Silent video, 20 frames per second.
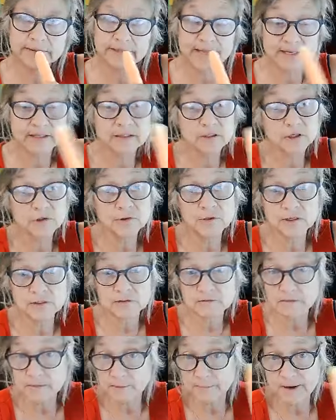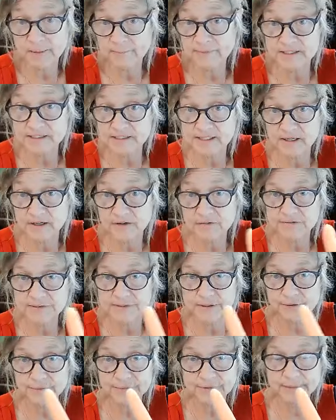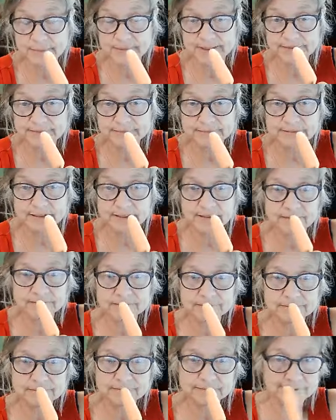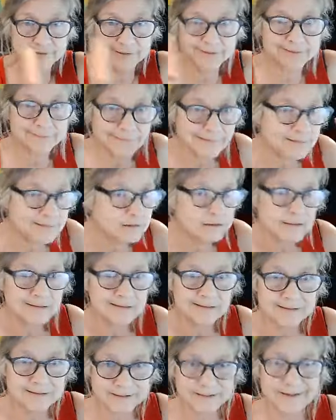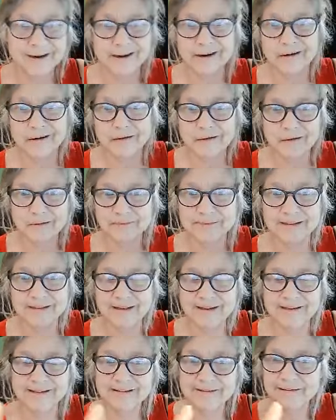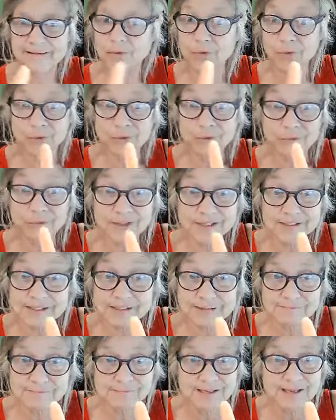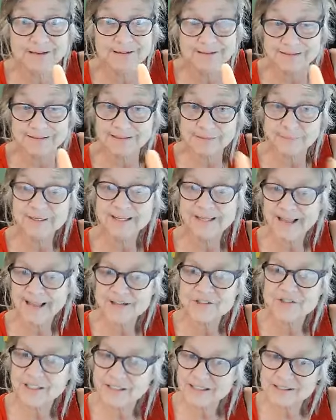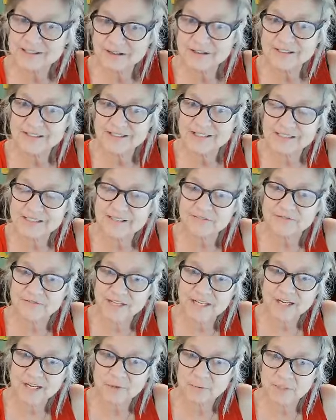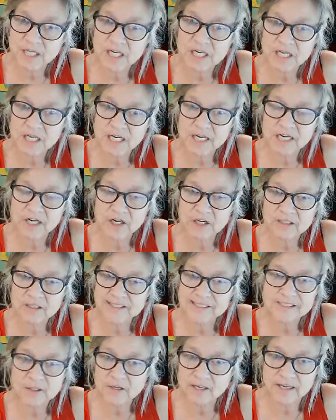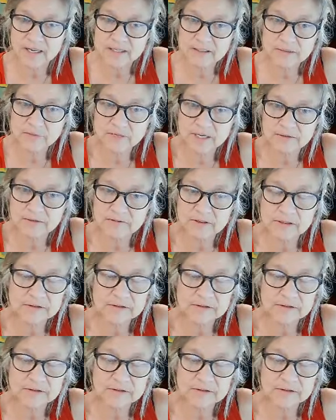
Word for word: Including about myself. So, I mean, you know, look at, look at the hair. I'm like, oh, that's, somebody actually gets on and does a video with that kind of hair. That's okay, whatever.